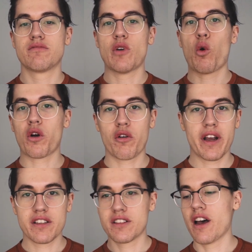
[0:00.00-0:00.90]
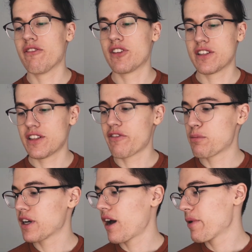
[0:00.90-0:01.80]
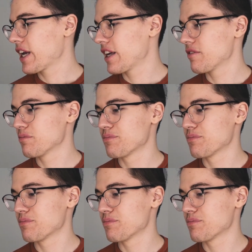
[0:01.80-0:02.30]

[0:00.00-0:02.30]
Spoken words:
Ordering stuff, and stuff's been coming in.